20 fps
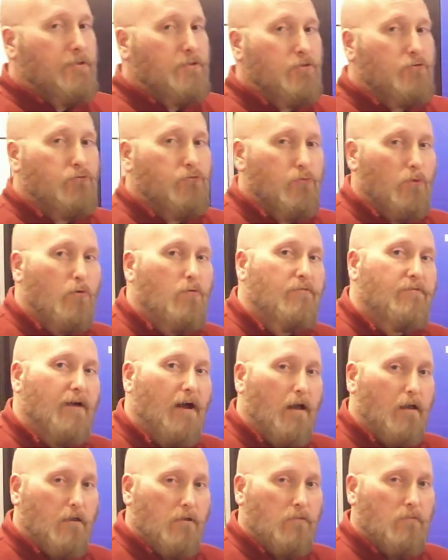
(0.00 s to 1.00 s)
true
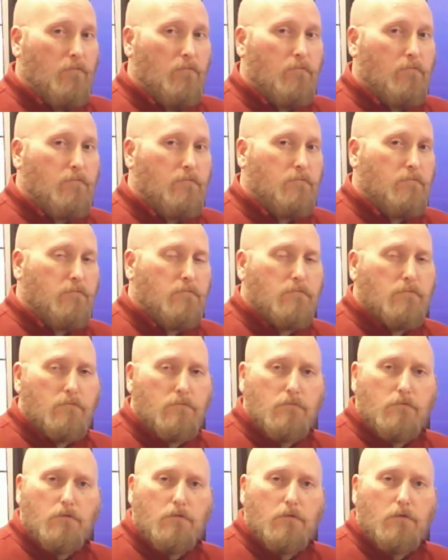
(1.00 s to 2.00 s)
value.
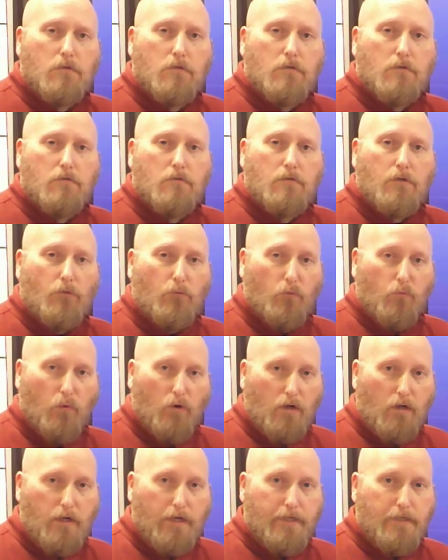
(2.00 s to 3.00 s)
Do
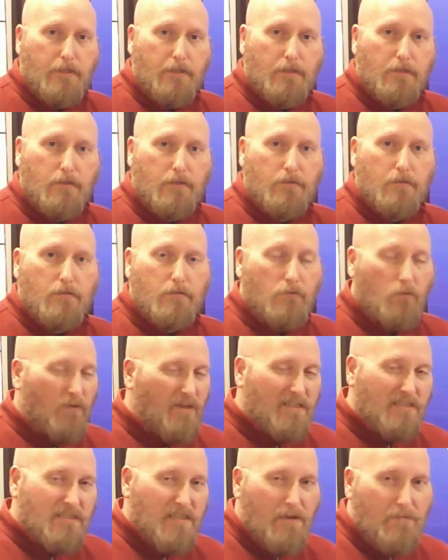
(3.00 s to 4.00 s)
what? What
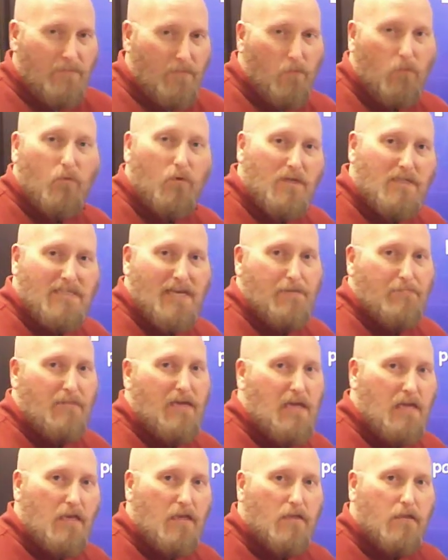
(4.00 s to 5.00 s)
does that
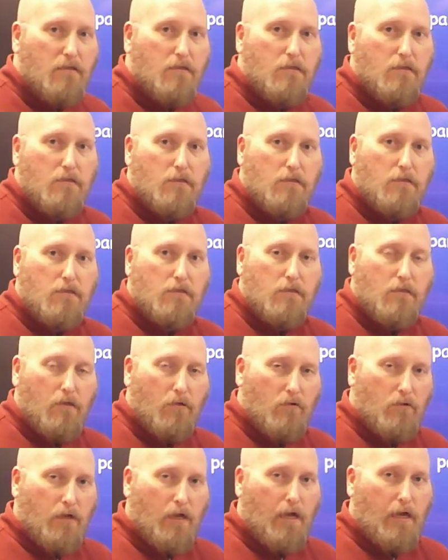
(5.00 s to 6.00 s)
mean?
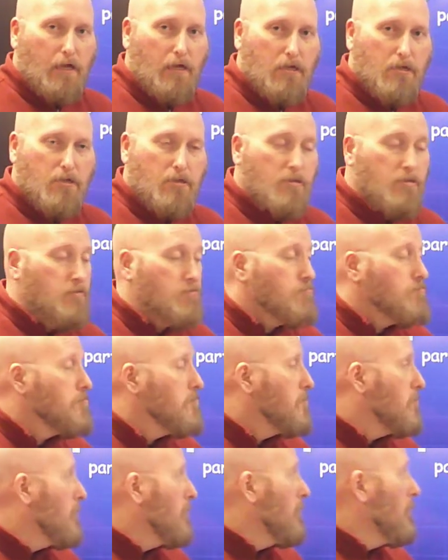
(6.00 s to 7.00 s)
Okay.
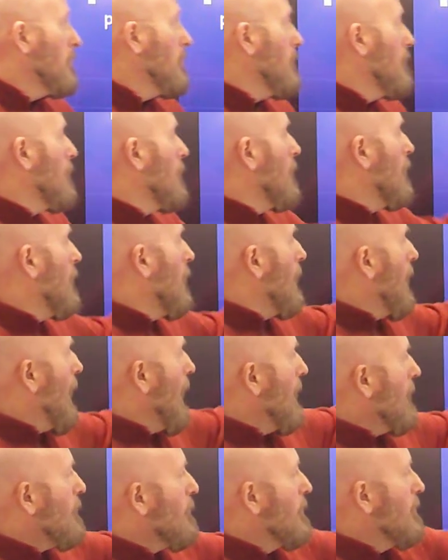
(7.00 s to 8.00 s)

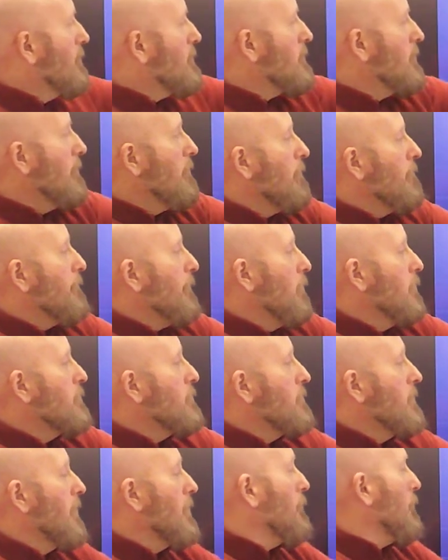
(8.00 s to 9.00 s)
Accuracy refers to
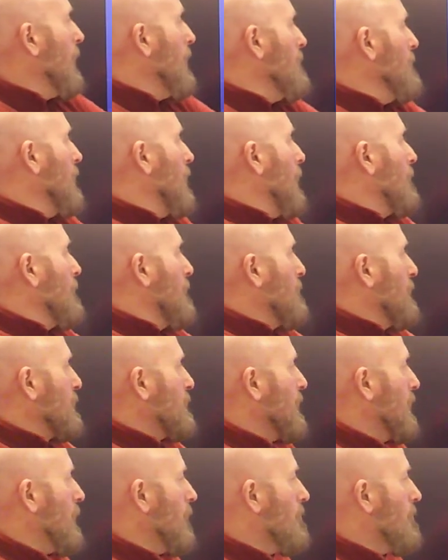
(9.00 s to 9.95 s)
the agreement of a particular